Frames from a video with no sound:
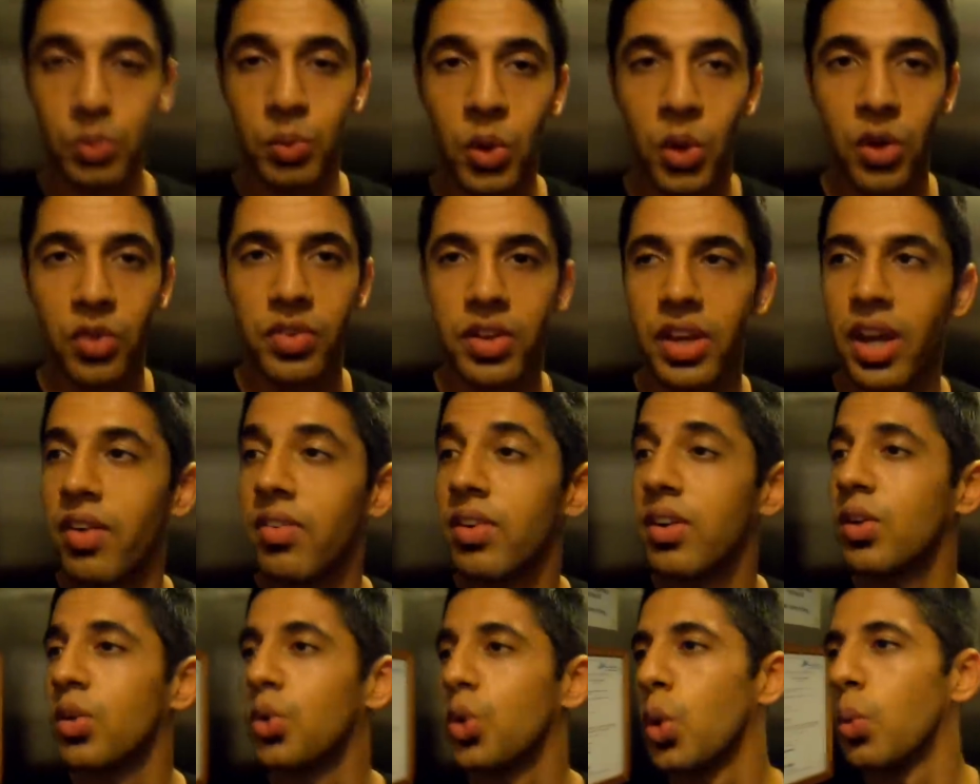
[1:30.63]
tomorrow we
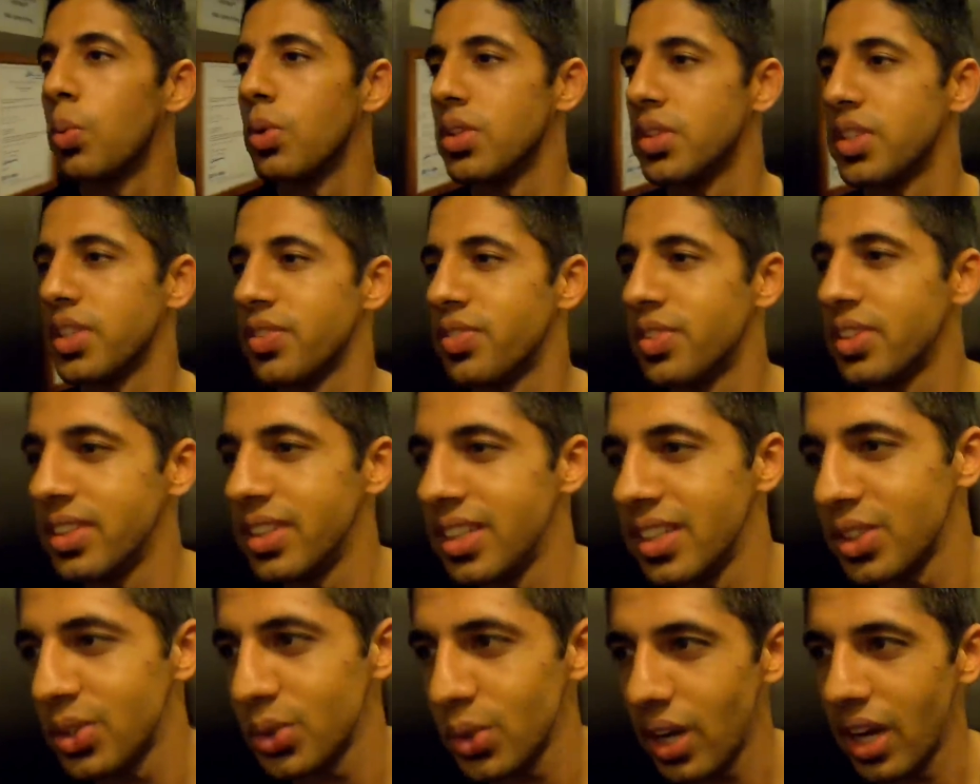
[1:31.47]
have a global safety
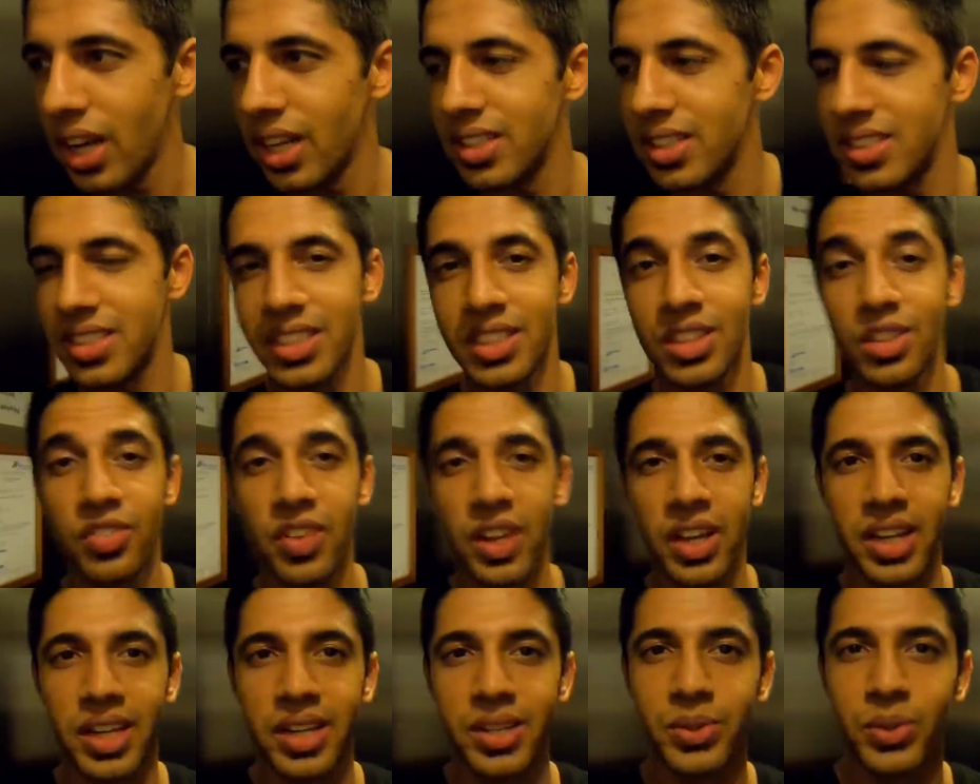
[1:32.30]
day, so I'll see if
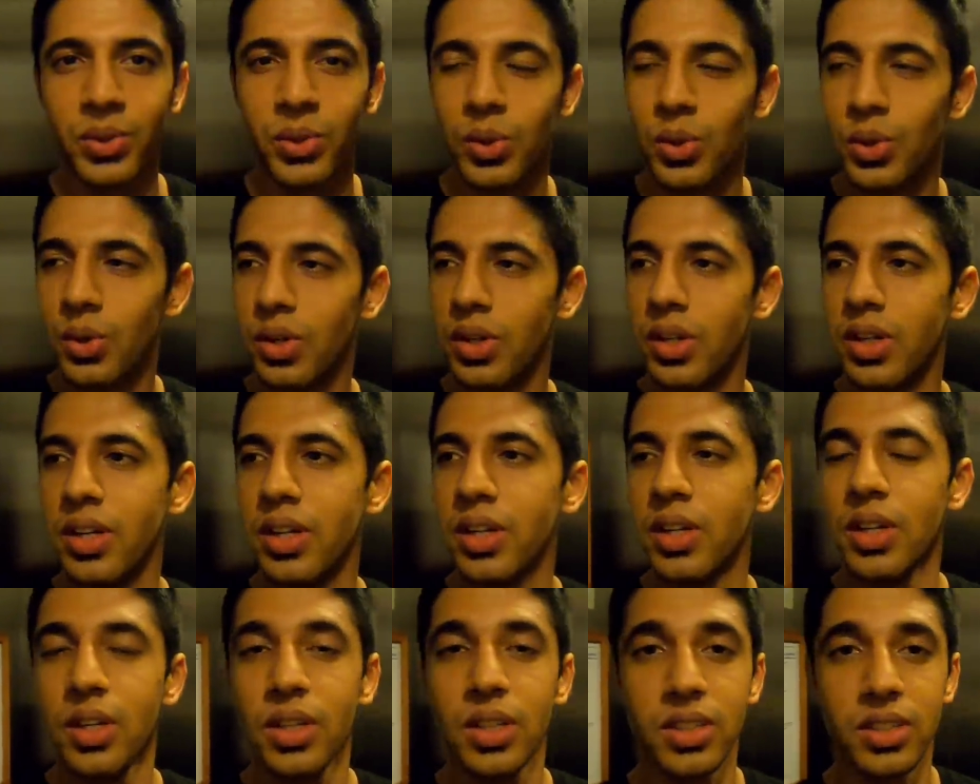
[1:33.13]
I can, you know,
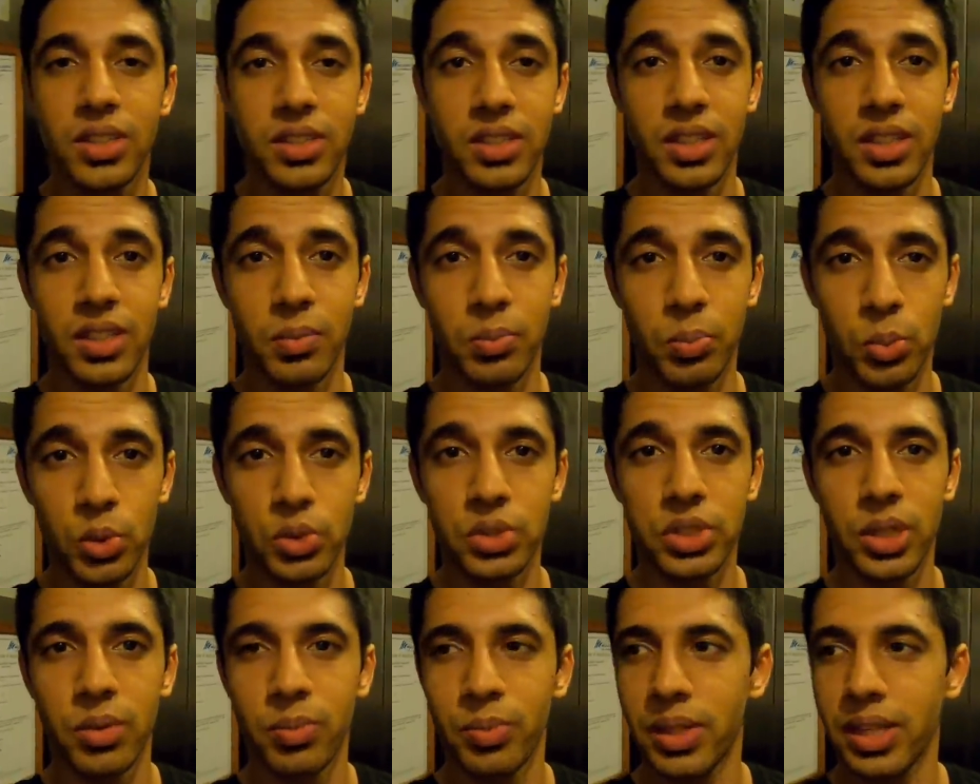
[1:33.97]

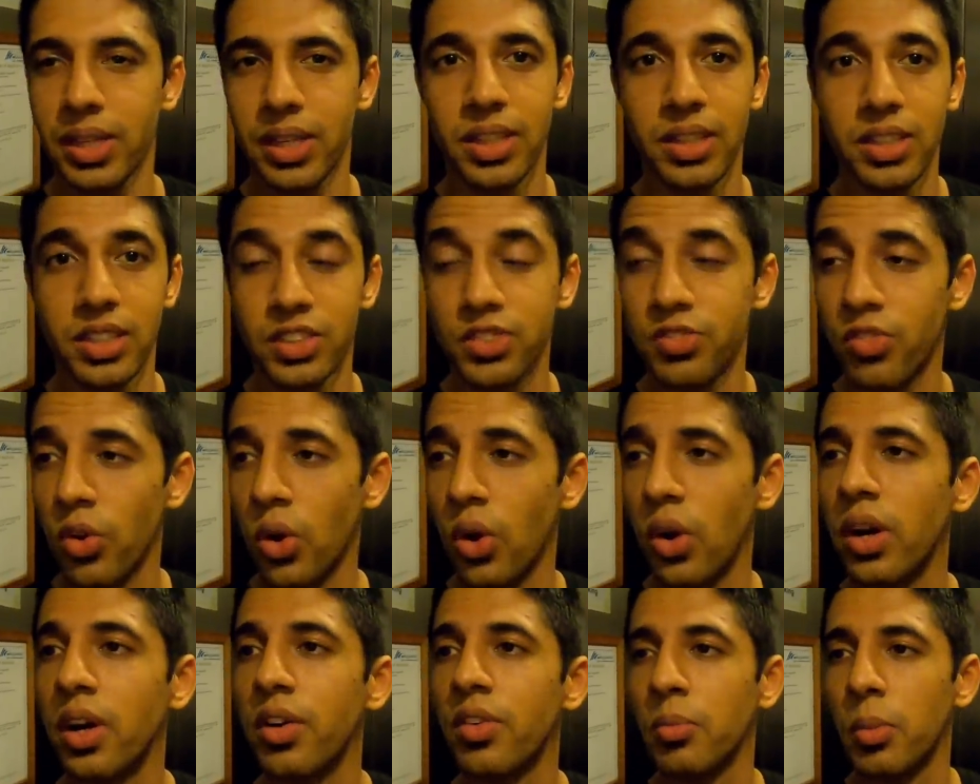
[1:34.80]
put something in this
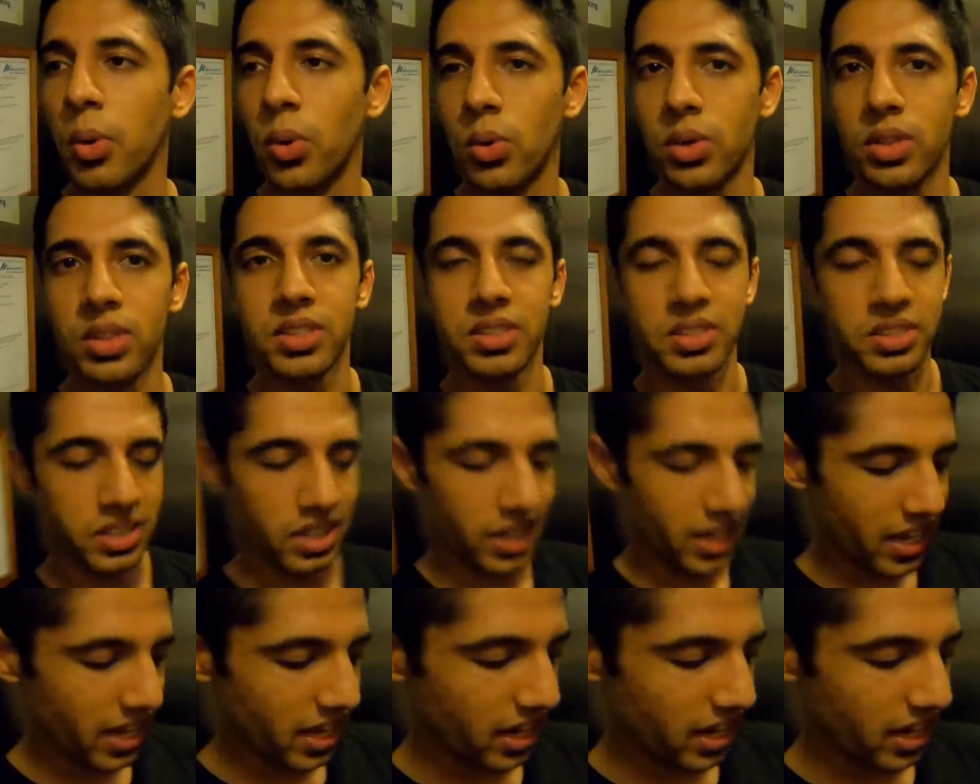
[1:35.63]
vlog about this.